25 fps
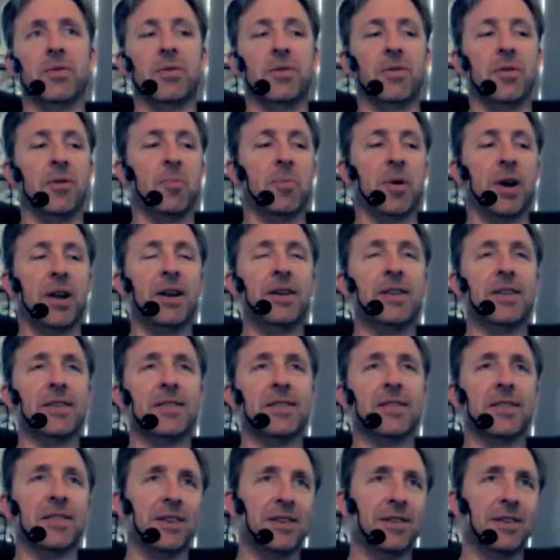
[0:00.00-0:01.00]
Your body
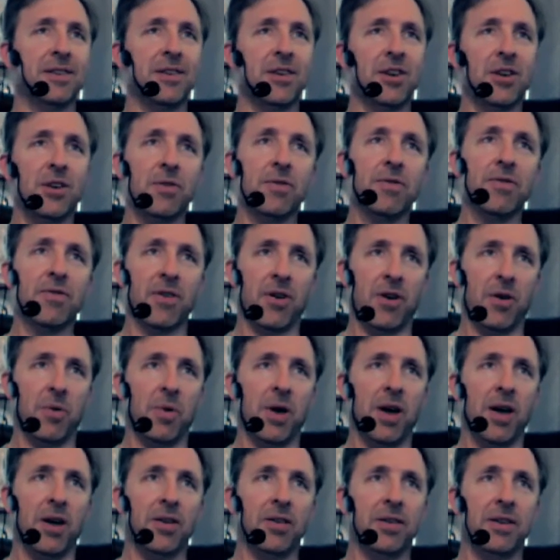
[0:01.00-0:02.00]
doesn't listen to you very
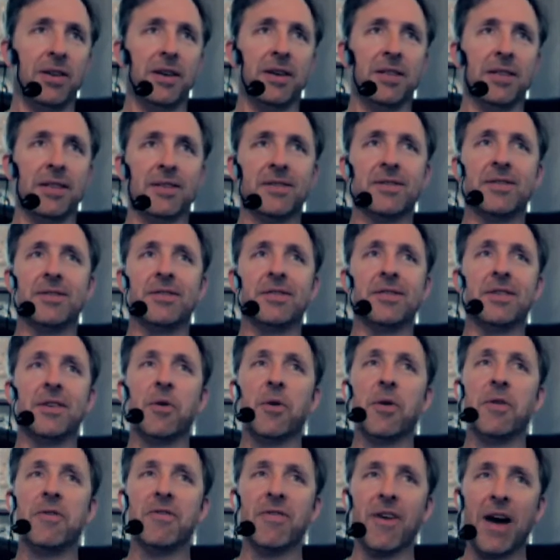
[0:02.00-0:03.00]
well. It listens to
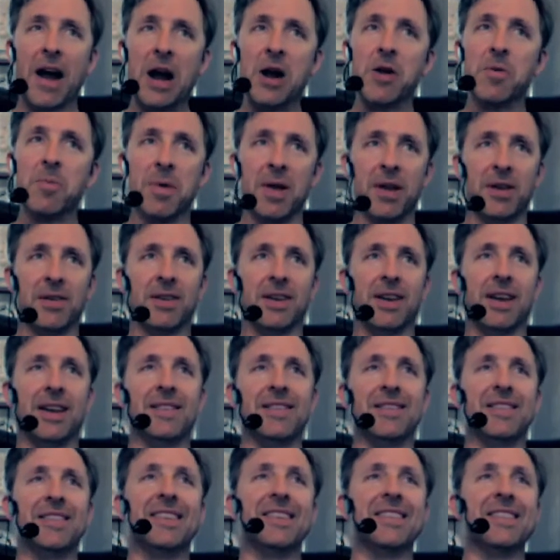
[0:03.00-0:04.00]
your environment.
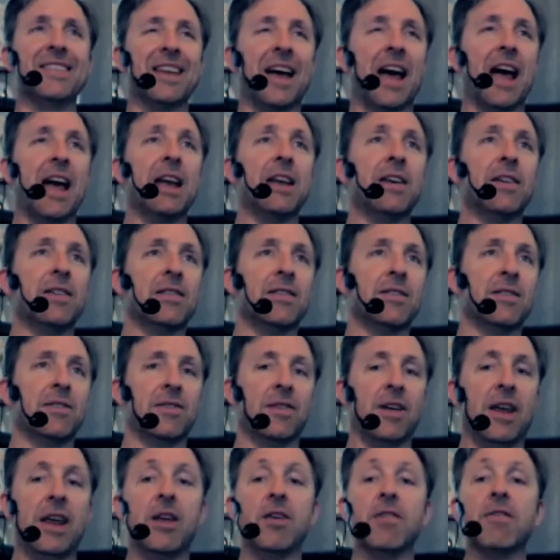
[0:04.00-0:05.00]
It's designed
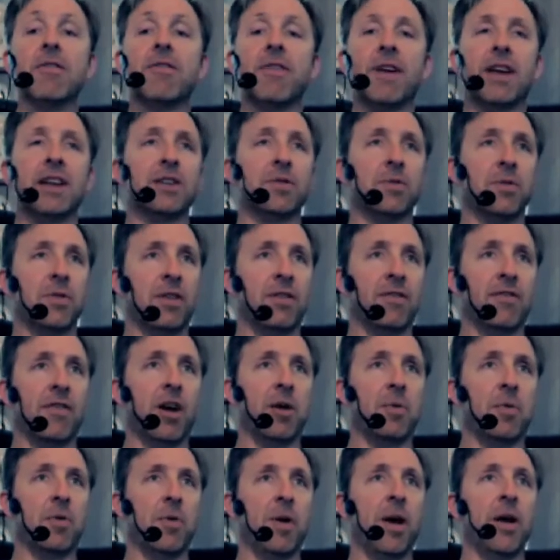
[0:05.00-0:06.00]
to interface with the
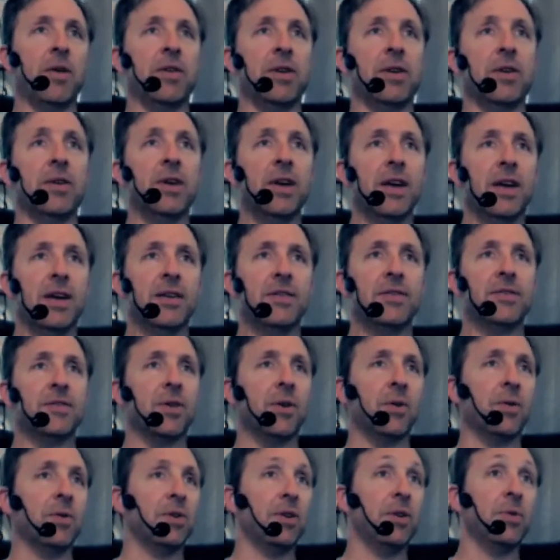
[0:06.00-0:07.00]
environment around you.
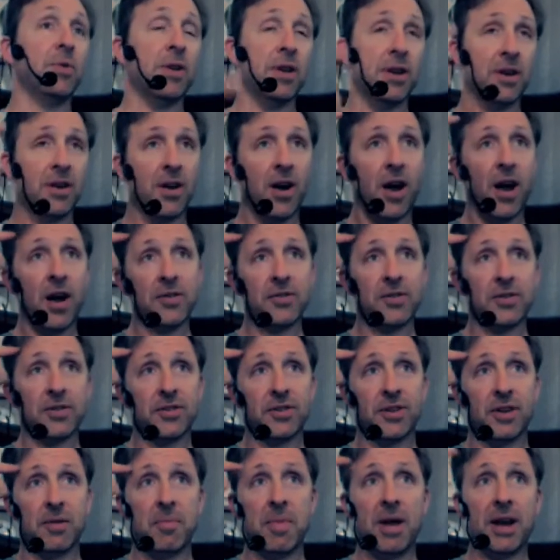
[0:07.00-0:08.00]
So you can
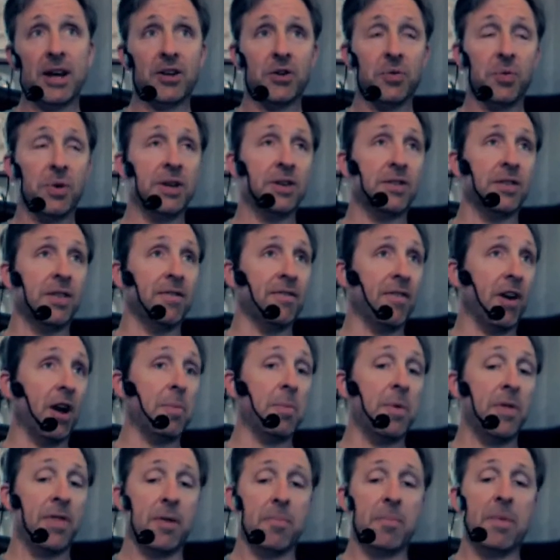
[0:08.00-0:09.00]
consciously make tweaks to the
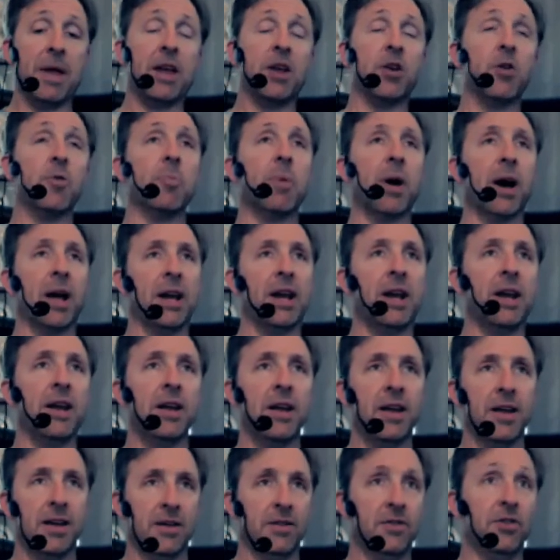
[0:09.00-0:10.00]
environment that make your body
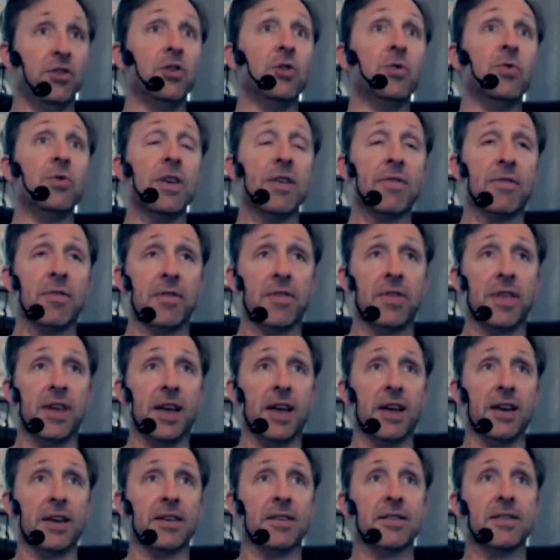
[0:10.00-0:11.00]
do different
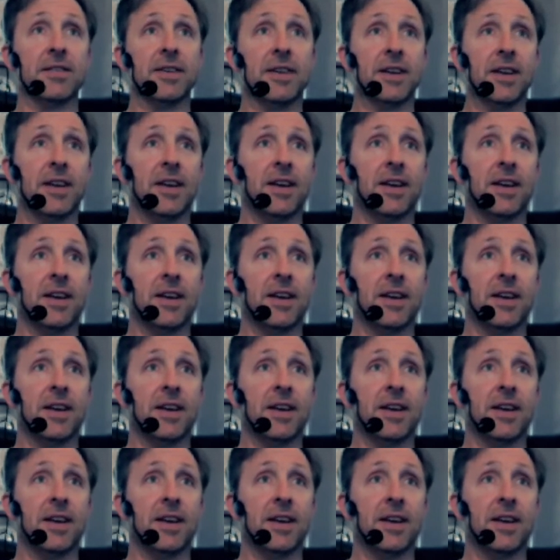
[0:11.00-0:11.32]
things.